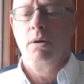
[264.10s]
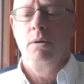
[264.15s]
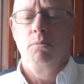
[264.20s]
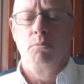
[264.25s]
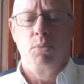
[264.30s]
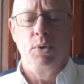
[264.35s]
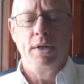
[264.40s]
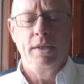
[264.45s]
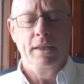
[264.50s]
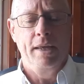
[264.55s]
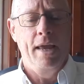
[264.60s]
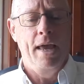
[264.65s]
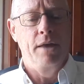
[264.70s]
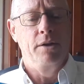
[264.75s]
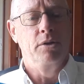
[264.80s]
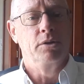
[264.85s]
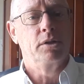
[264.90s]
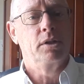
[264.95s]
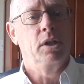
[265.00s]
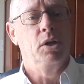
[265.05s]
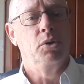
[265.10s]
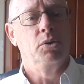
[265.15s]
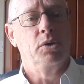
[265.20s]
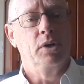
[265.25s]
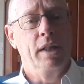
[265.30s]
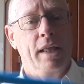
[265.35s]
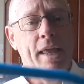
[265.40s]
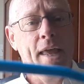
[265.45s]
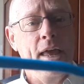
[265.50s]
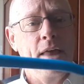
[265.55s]
bring the handles closer
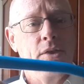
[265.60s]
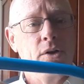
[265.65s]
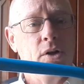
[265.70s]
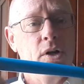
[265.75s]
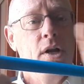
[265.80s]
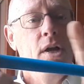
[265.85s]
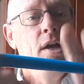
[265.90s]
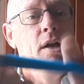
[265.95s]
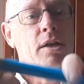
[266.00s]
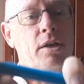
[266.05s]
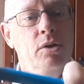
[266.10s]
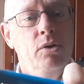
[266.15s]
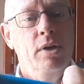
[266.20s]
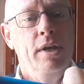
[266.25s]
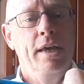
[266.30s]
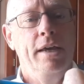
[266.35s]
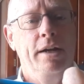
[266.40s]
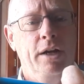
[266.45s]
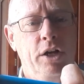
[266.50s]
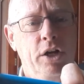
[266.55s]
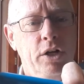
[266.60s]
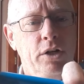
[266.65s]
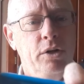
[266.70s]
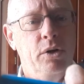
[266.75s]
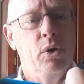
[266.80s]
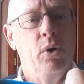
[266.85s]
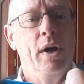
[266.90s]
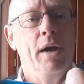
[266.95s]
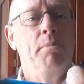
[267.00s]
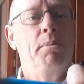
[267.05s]
together, you can get a good
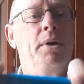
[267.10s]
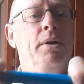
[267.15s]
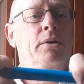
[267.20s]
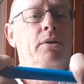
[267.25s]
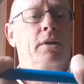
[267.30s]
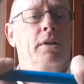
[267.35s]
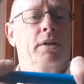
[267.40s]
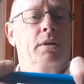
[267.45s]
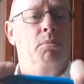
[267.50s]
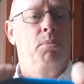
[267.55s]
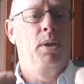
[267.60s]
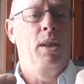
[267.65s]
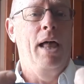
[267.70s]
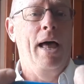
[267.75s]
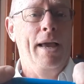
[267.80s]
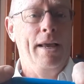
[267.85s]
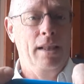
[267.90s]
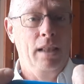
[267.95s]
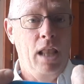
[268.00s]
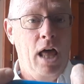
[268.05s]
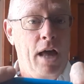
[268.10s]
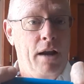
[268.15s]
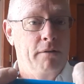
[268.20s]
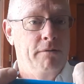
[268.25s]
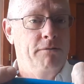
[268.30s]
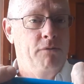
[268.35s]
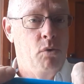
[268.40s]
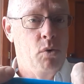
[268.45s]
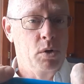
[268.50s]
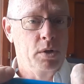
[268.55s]
grip and you can apply a lot of
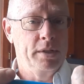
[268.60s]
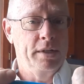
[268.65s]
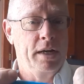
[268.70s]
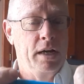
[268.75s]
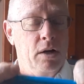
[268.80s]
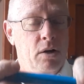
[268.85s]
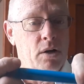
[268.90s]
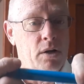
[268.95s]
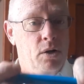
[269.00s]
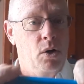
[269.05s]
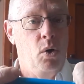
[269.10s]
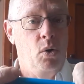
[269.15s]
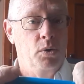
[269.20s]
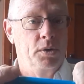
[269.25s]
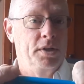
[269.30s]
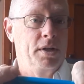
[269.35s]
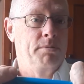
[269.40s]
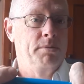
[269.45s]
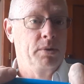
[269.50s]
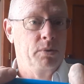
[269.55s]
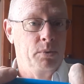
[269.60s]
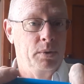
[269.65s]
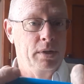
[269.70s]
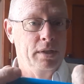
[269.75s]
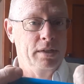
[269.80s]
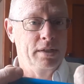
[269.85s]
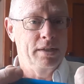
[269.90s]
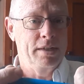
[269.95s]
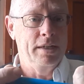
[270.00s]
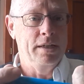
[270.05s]
force here and hold something really
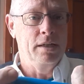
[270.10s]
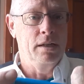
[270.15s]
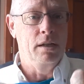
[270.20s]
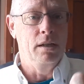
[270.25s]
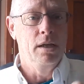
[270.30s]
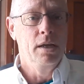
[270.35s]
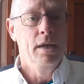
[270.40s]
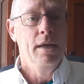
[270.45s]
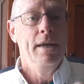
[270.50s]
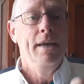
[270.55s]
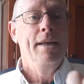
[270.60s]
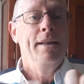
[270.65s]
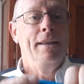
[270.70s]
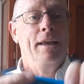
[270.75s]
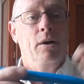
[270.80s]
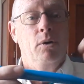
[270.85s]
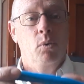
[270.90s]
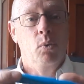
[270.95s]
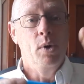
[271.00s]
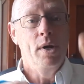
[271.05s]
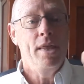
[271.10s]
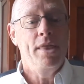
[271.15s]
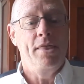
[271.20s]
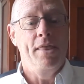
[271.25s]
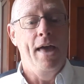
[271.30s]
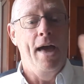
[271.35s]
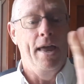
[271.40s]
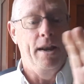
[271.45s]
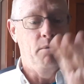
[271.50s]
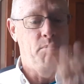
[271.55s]
still. Now with
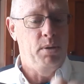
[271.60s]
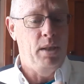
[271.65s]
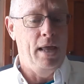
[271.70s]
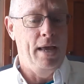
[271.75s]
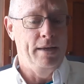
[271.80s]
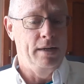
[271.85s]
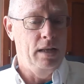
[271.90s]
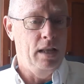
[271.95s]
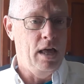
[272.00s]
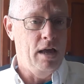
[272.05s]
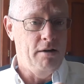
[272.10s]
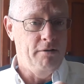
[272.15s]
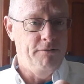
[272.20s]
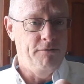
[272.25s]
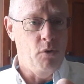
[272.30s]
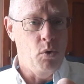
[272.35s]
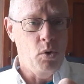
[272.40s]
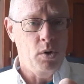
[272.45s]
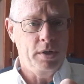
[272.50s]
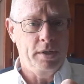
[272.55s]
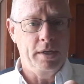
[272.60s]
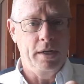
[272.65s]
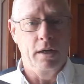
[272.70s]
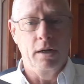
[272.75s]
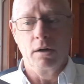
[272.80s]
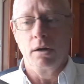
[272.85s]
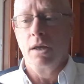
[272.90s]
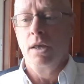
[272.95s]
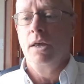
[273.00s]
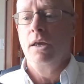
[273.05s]
that, applying a lot of force here